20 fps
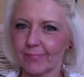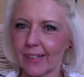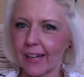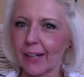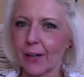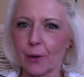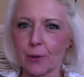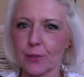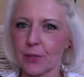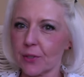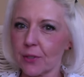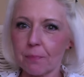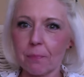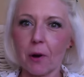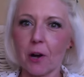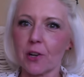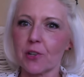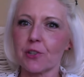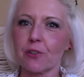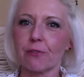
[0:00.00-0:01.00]
I know it's a
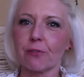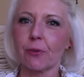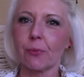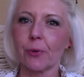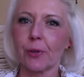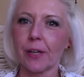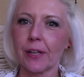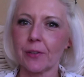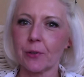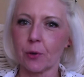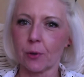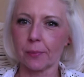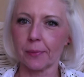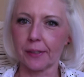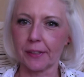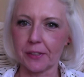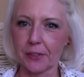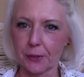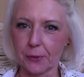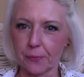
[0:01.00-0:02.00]
departure from what I
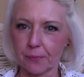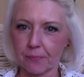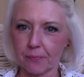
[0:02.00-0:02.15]
normally do.